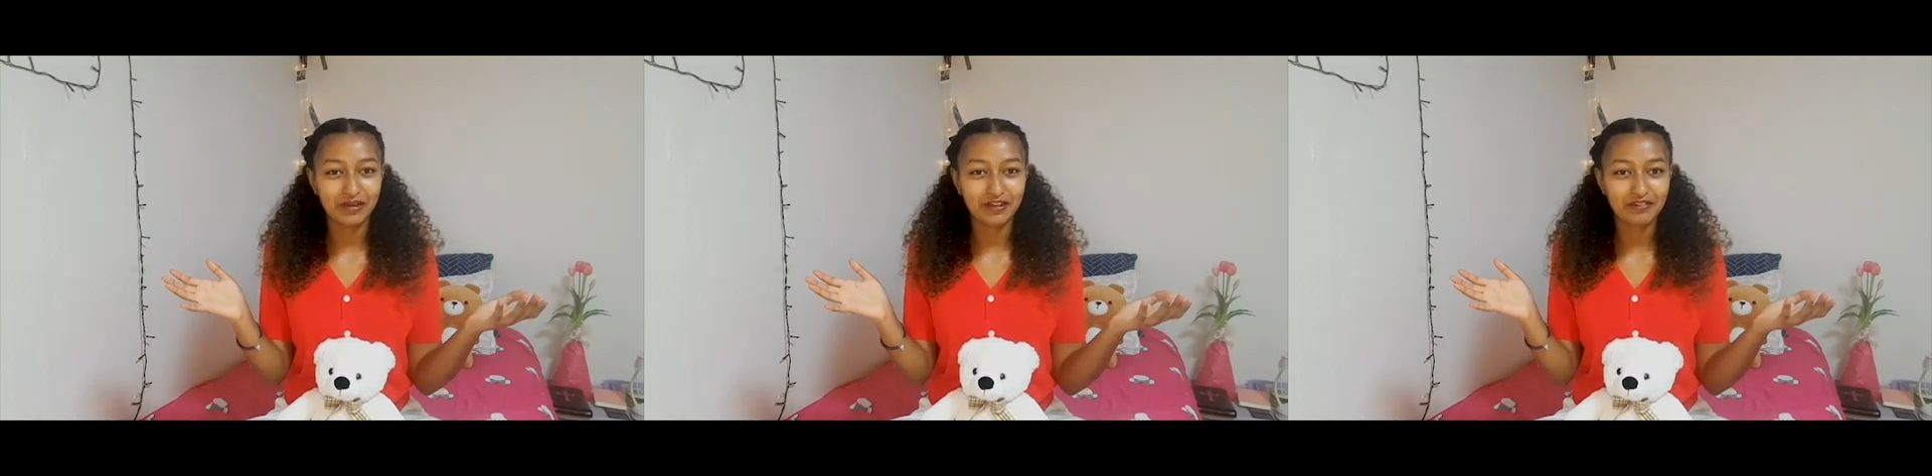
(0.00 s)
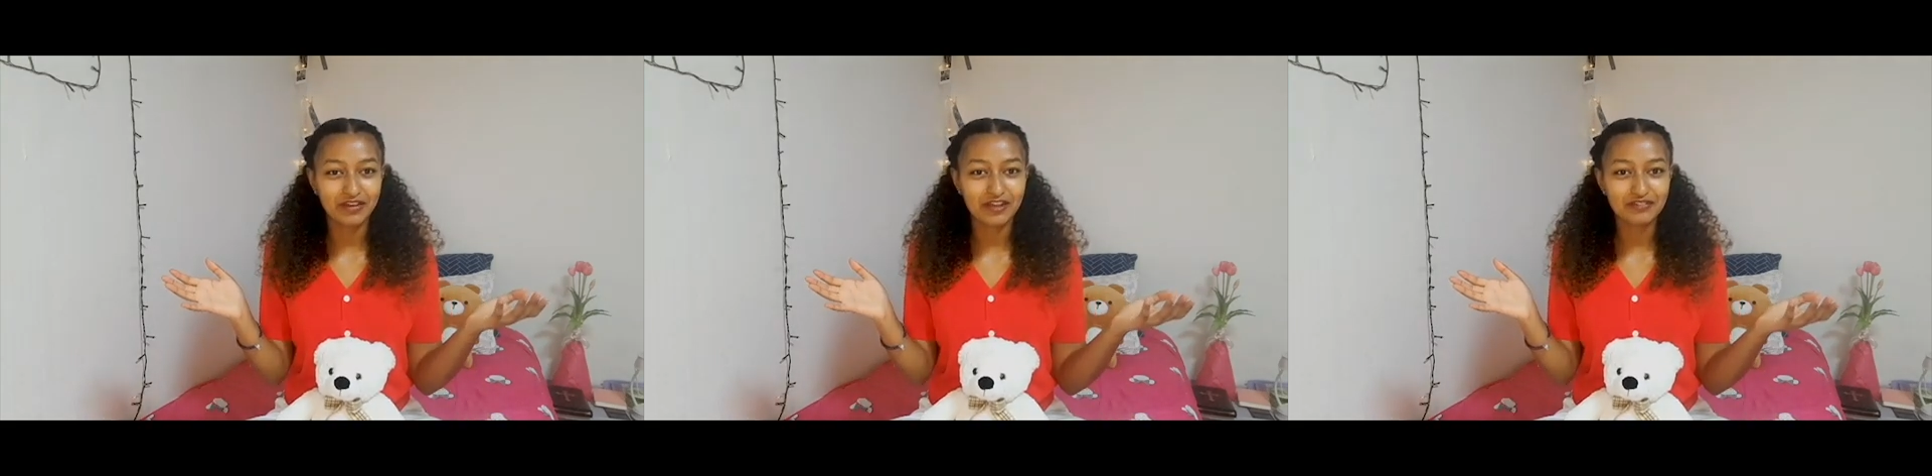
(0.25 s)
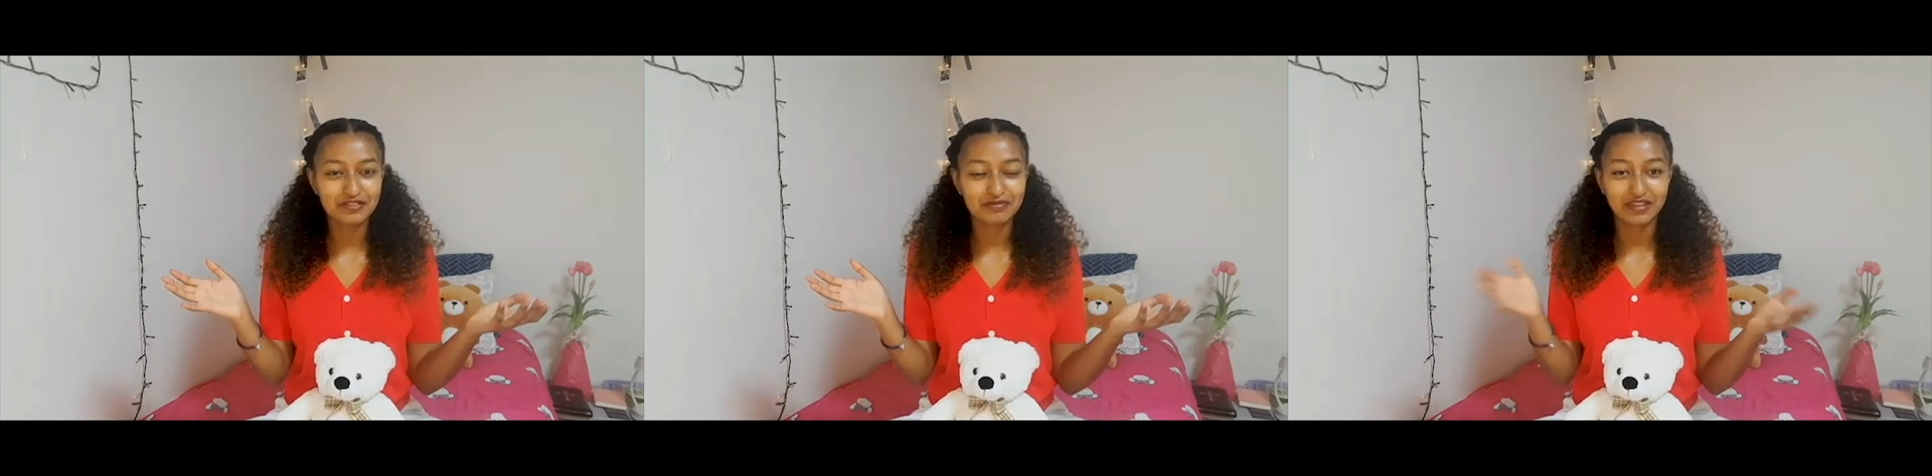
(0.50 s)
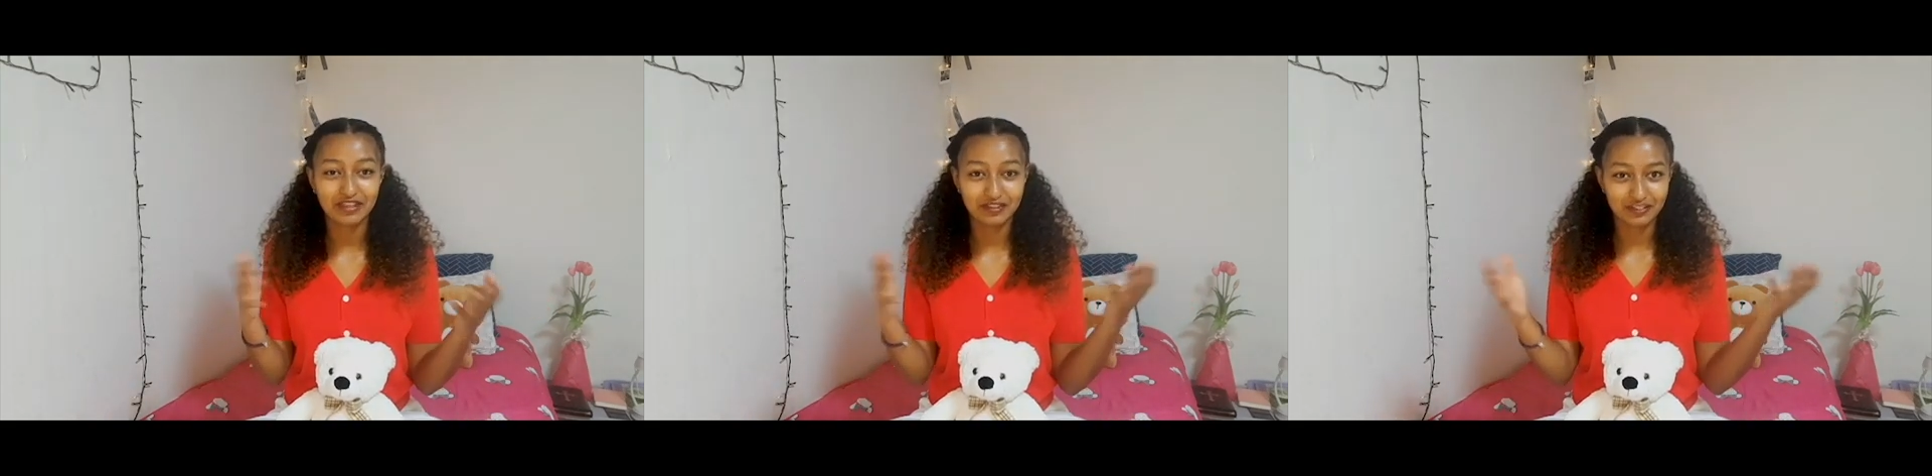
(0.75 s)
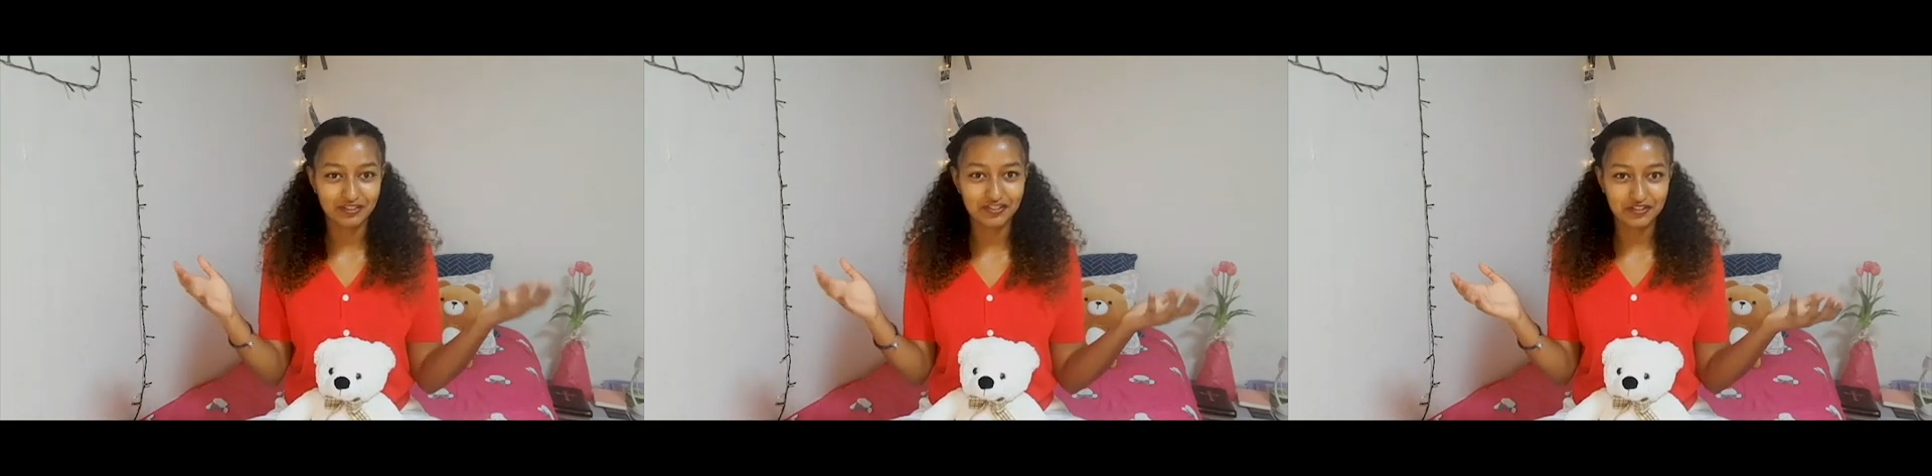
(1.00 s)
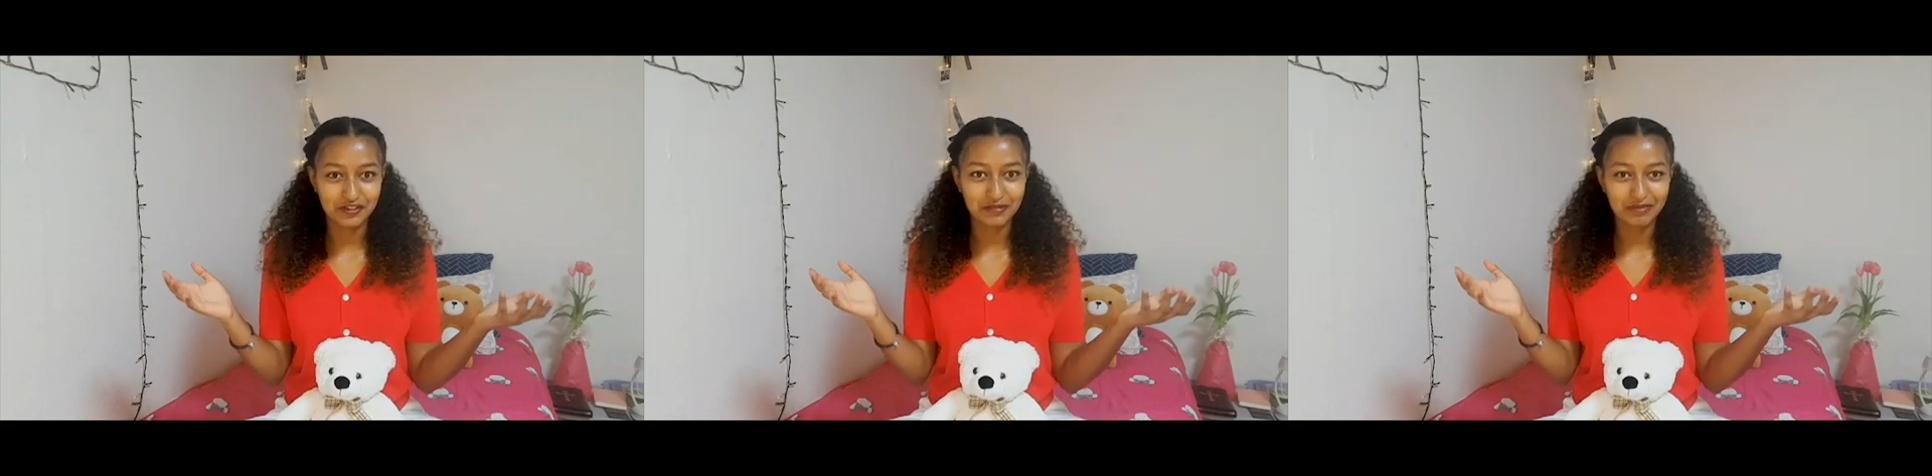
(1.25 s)

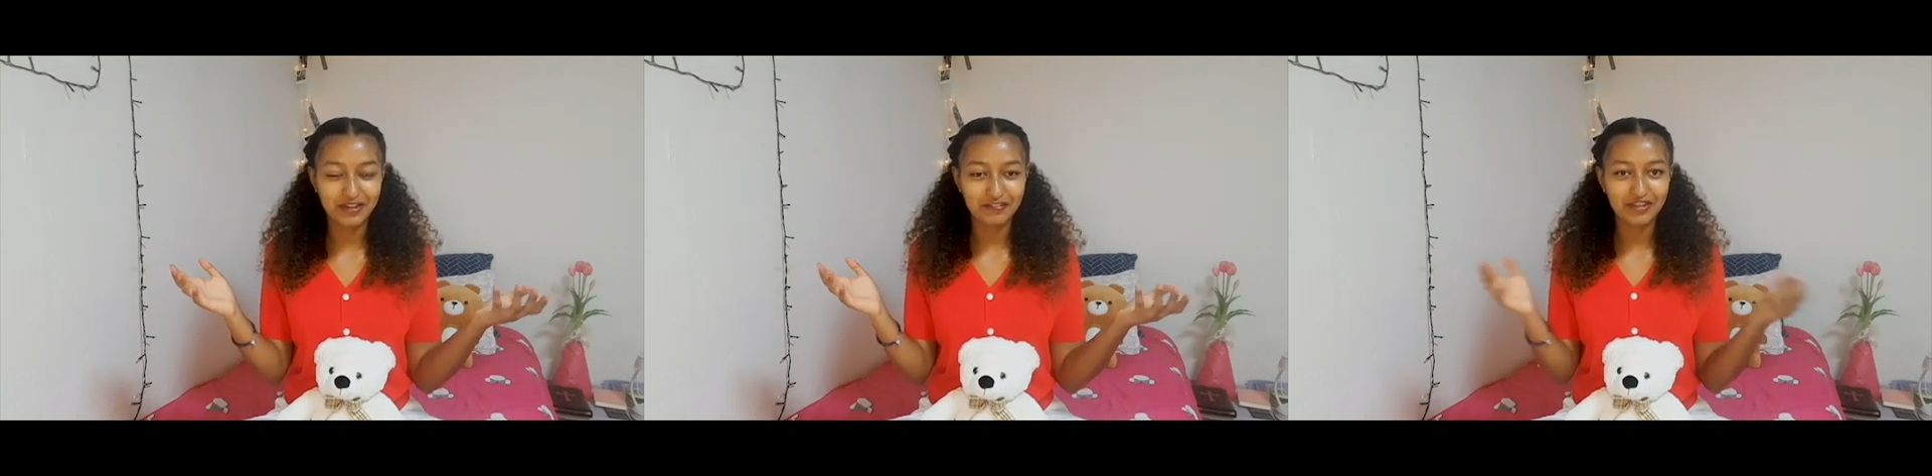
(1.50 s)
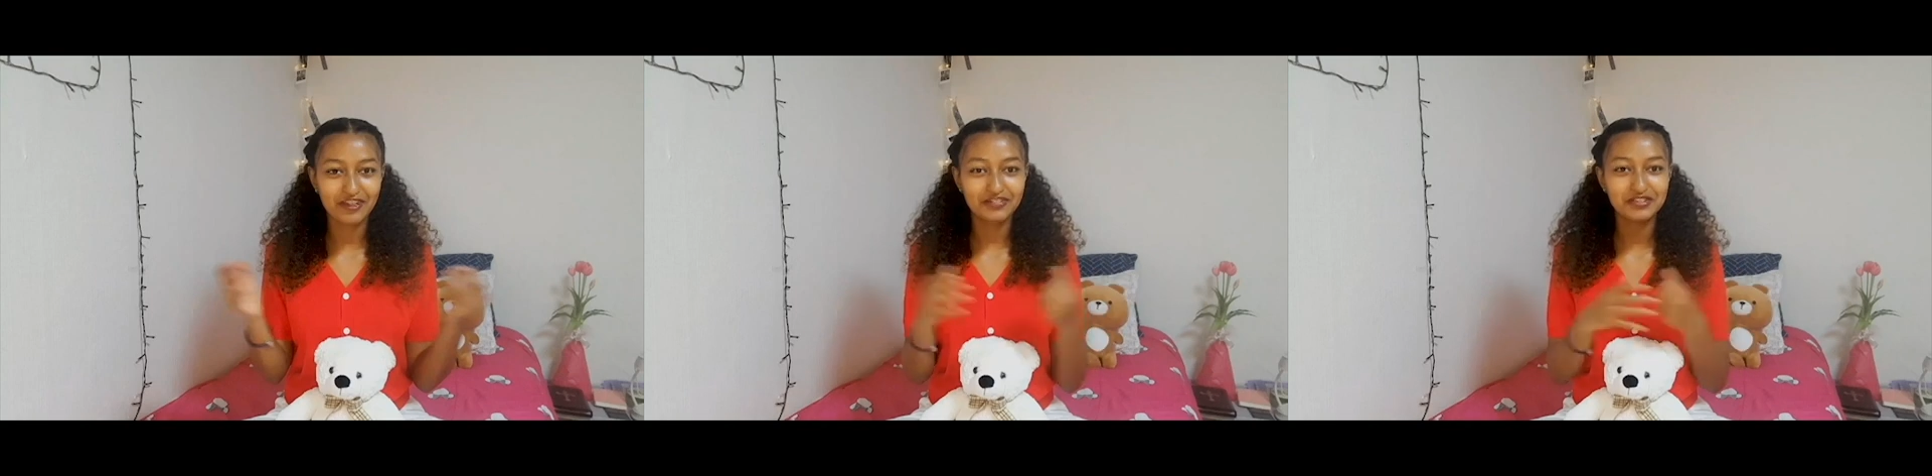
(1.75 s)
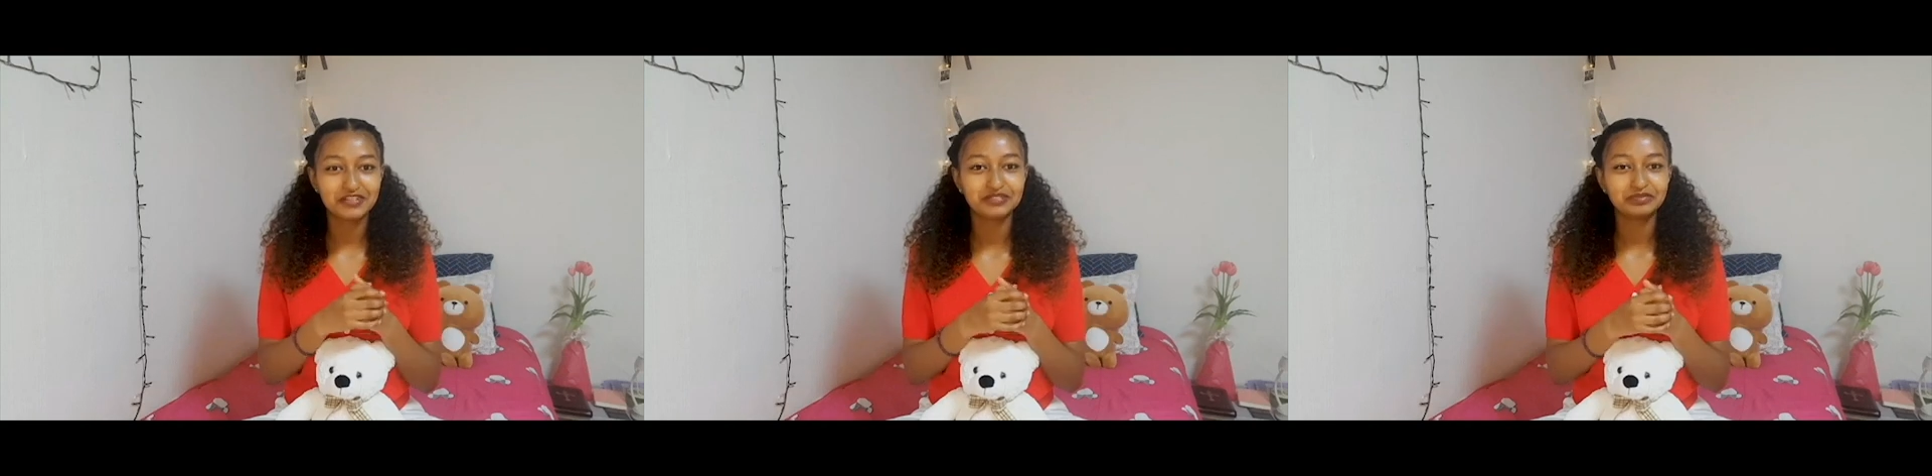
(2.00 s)
engineering background,